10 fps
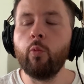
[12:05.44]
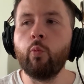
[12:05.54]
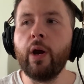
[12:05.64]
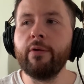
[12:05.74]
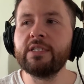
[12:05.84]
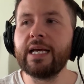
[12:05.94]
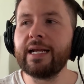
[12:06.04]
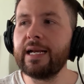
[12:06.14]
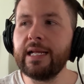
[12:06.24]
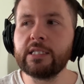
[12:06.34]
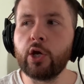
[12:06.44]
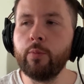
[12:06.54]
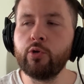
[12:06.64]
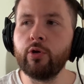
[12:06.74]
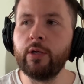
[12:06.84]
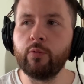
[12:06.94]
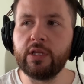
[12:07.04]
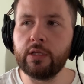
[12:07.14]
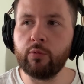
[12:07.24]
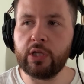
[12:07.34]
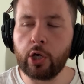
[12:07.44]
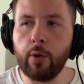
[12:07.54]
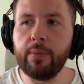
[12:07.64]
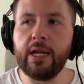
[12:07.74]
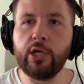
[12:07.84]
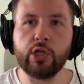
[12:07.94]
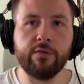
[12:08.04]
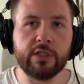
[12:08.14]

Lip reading: Whereas at Atletico Madrid, with the combination